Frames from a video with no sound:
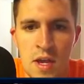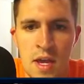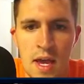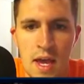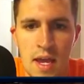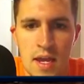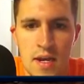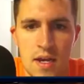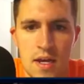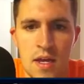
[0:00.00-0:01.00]

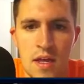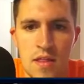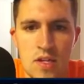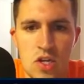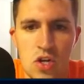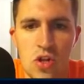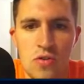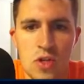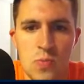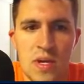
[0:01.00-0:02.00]
and this clone
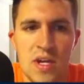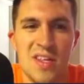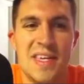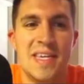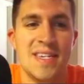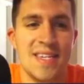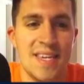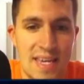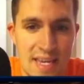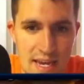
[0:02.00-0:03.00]
spell is
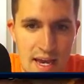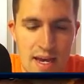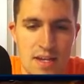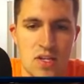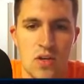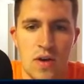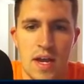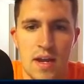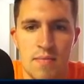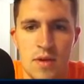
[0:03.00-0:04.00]
key, guys. So I
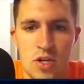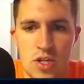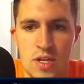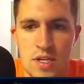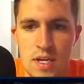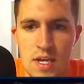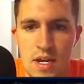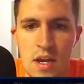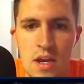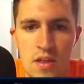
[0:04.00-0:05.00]
hadn't mentioned this yet.
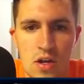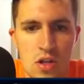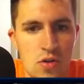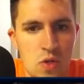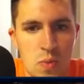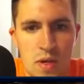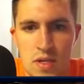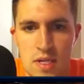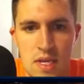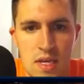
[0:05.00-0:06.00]
The clone spell is
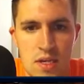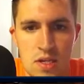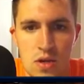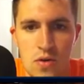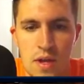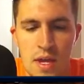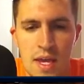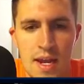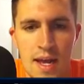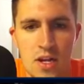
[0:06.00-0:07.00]
key. So
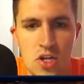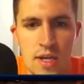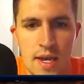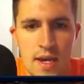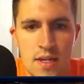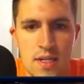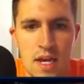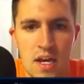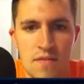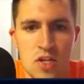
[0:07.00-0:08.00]
it actually has
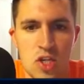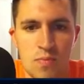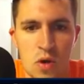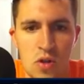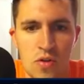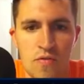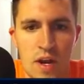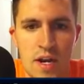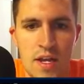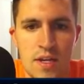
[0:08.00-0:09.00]
kind of a smaller
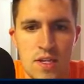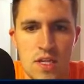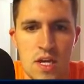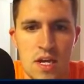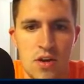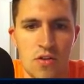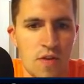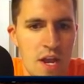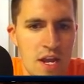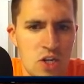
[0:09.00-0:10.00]
radius than your
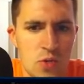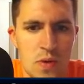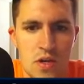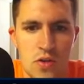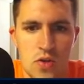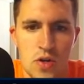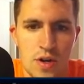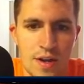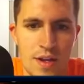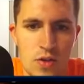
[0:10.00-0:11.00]
rage spells or your
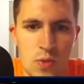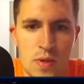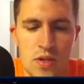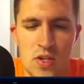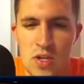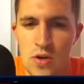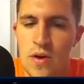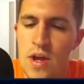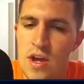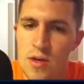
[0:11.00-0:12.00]
heal spells. So
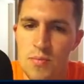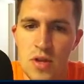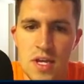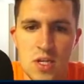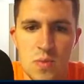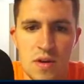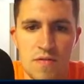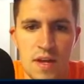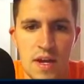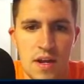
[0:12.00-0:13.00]
the placement of
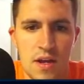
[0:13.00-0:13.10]
that